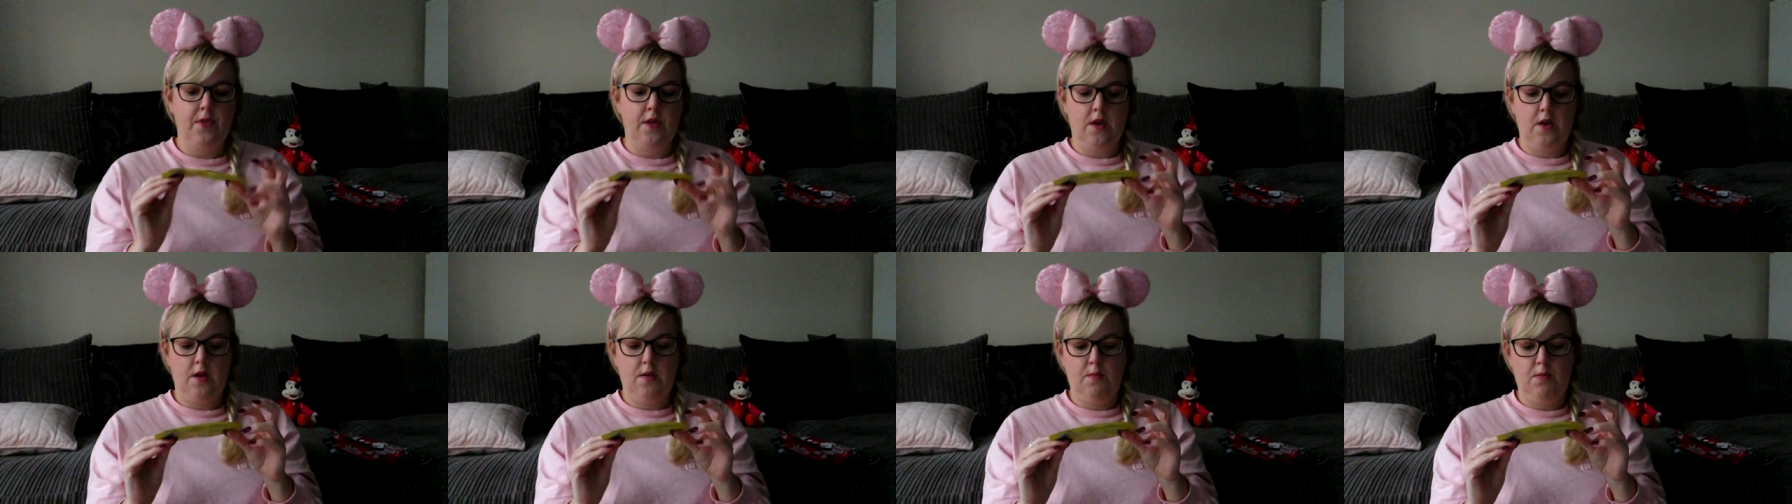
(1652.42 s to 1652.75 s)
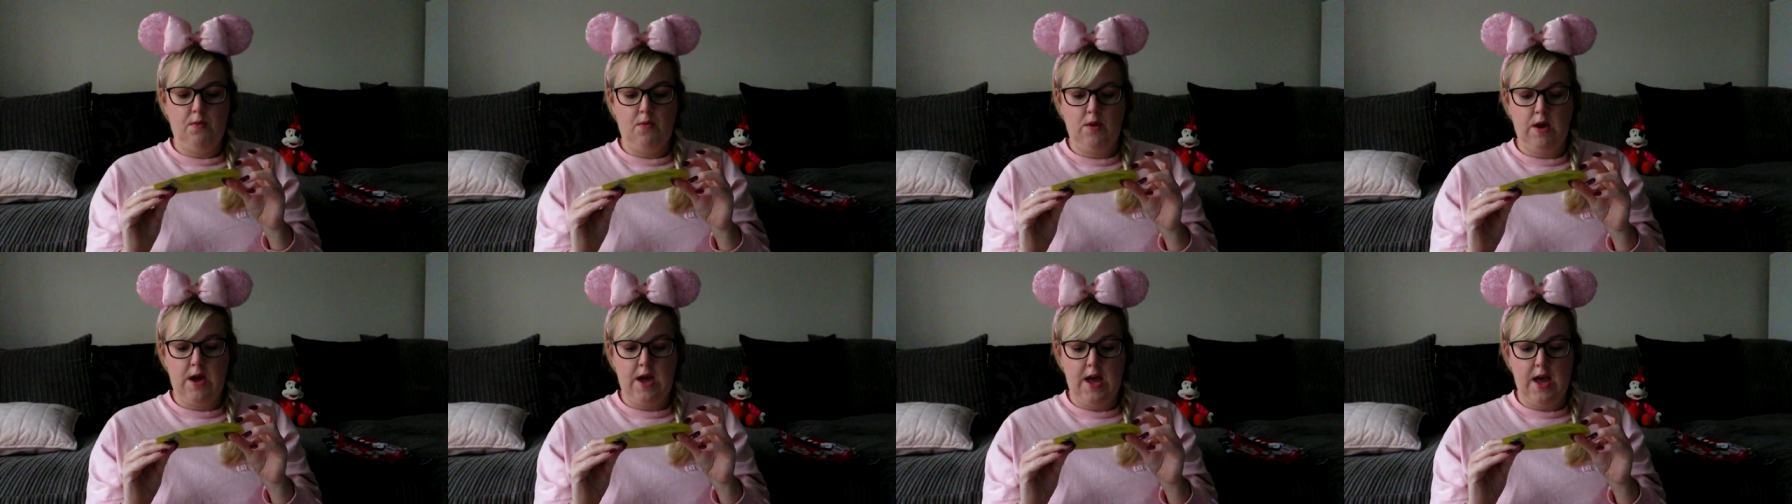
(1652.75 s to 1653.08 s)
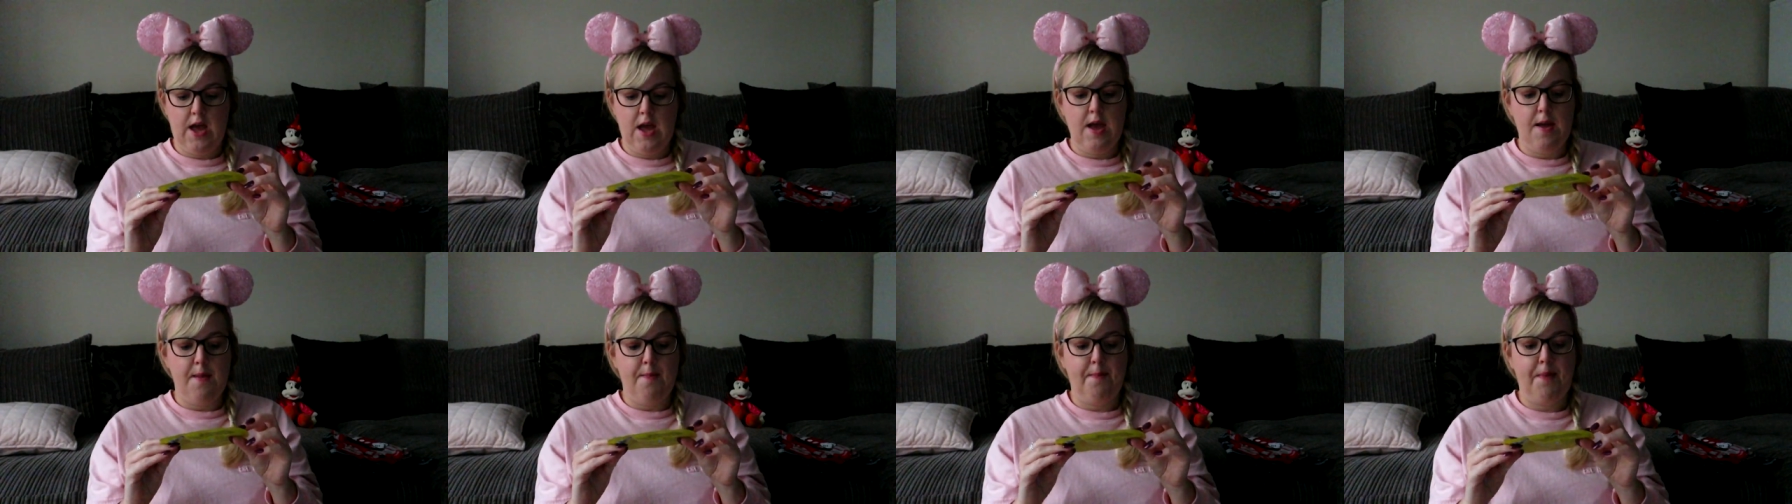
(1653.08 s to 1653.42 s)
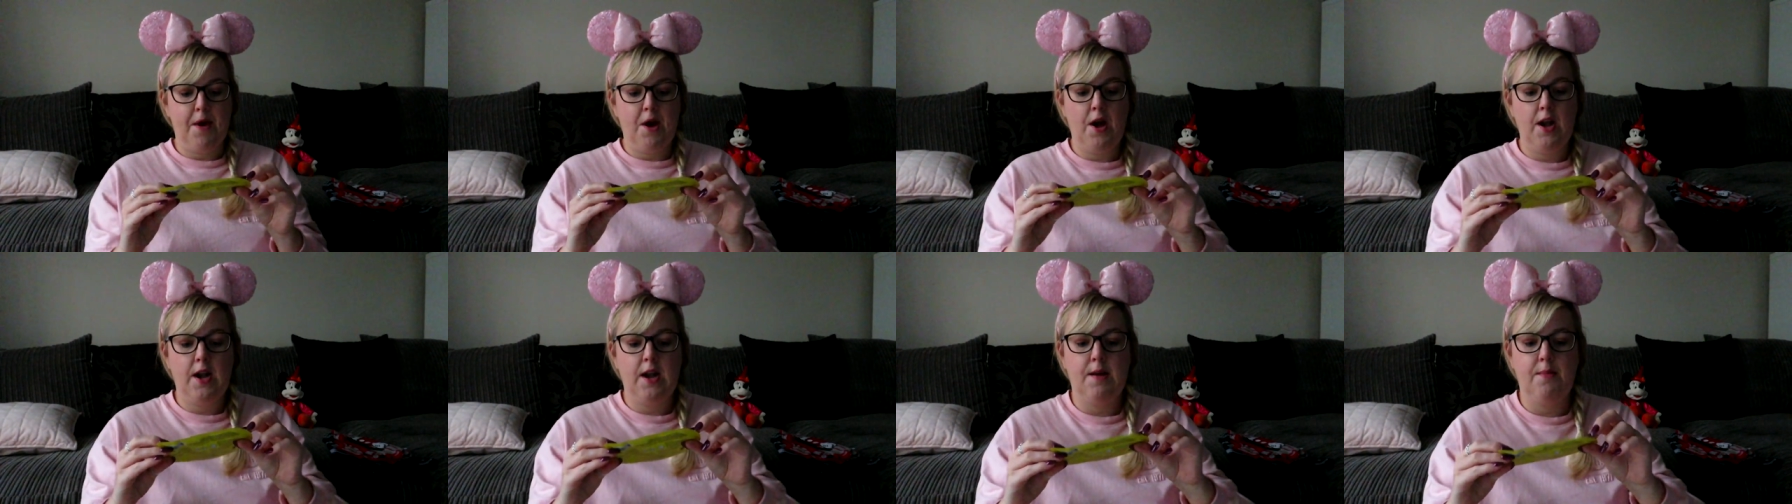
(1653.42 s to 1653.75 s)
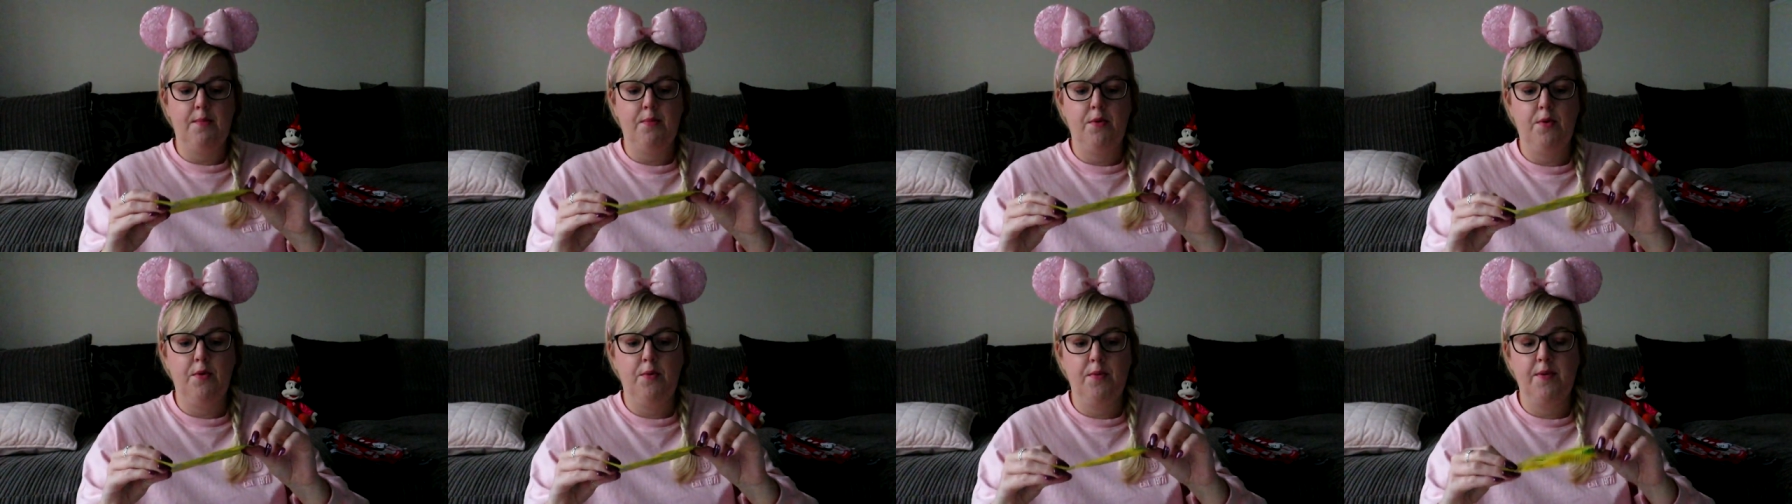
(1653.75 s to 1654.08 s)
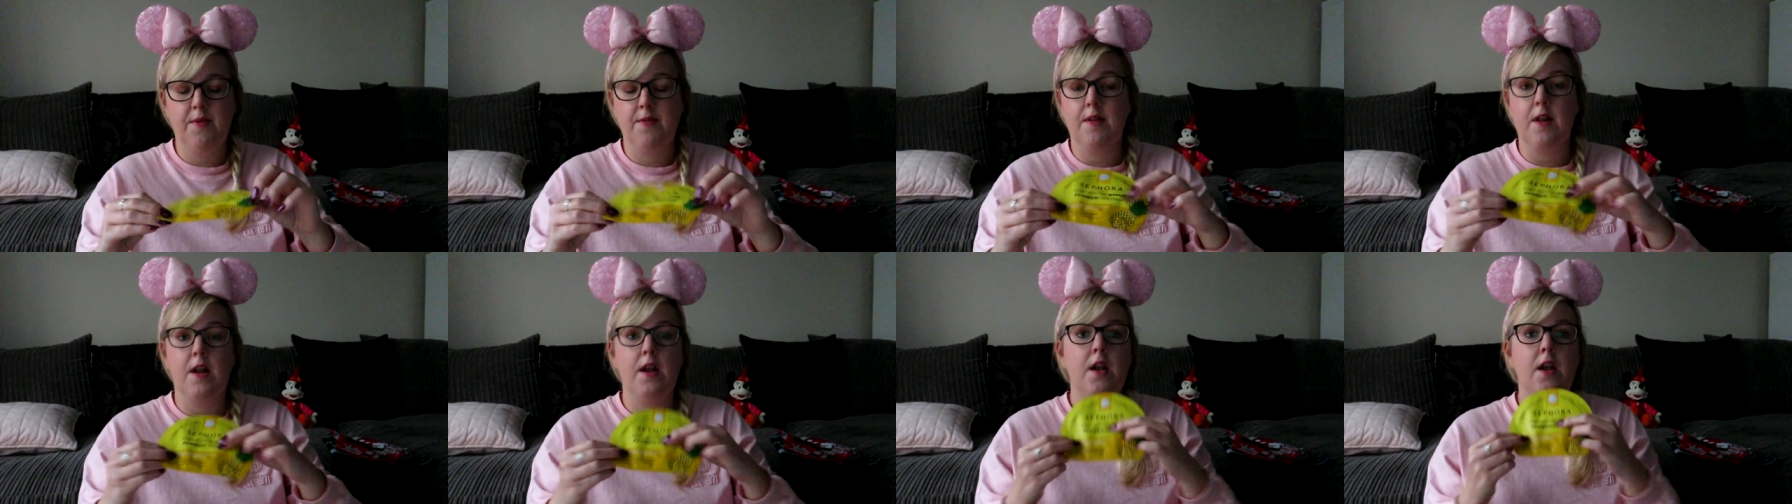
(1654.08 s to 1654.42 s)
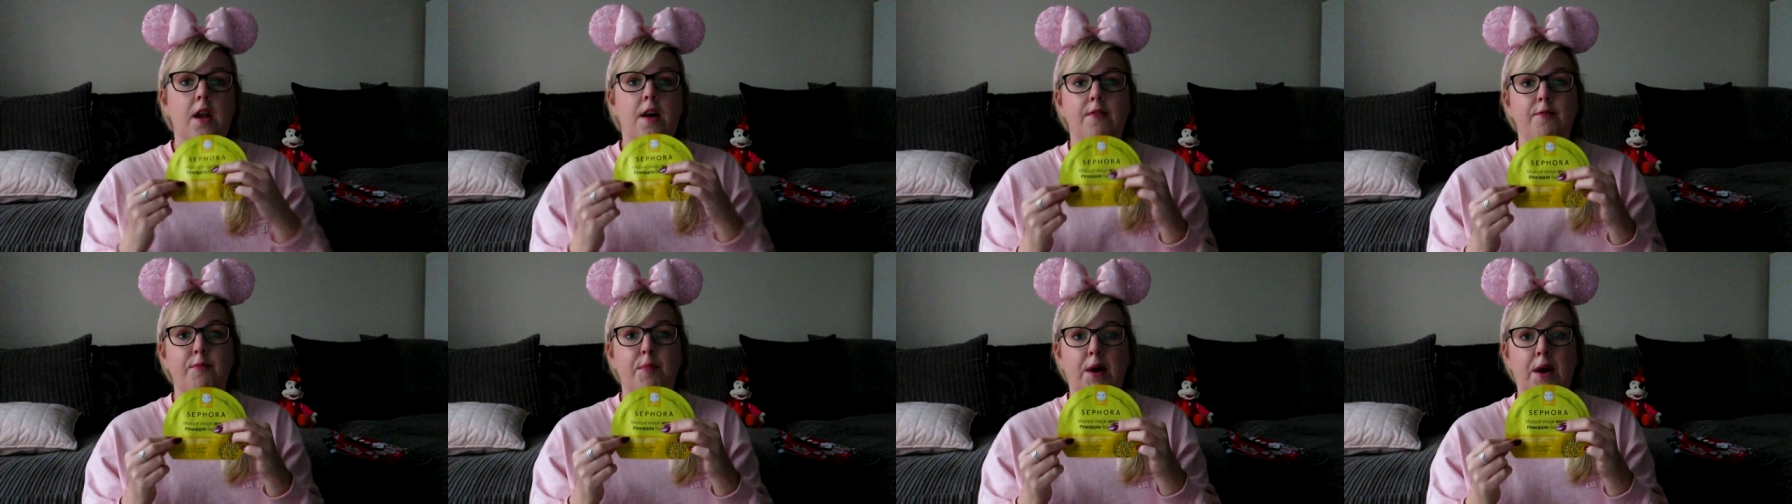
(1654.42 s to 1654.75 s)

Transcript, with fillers: I bought a pineapple because I love